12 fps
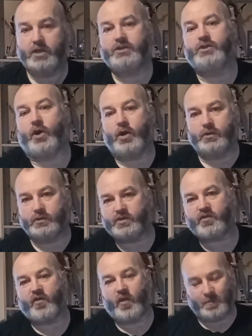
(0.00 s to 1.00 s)
Donald
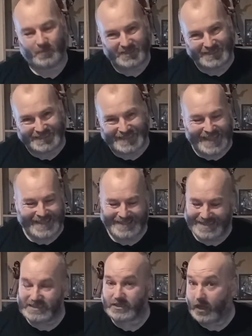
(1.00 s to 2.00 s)
Trump set
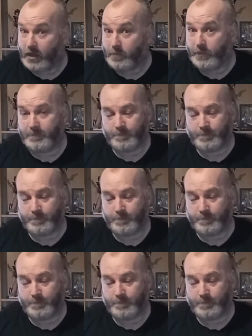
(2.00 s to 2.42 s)
this up.